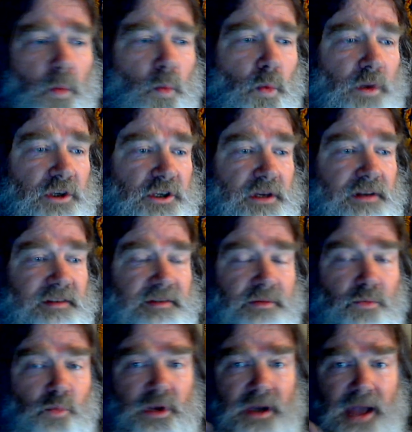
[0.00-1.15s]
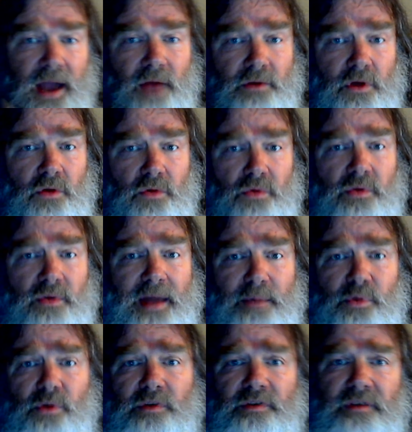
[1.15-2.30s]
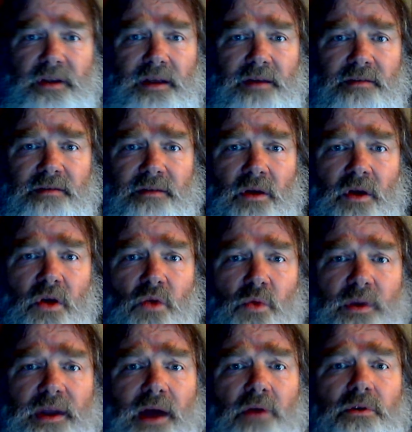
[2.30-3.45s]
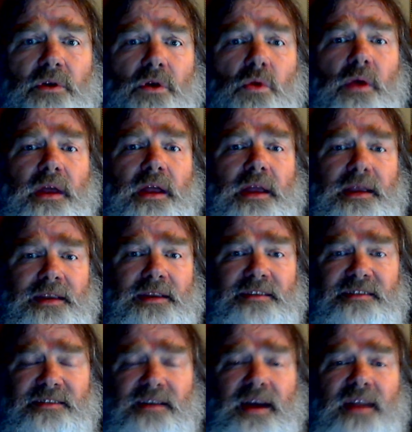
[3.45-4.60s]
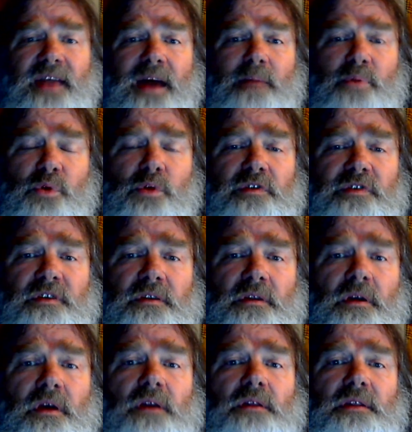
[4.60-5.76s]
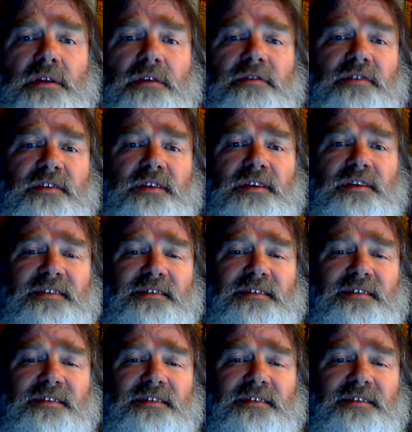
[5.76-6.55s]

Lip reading: Which is, we now know who that person is. We now know inside that person lives this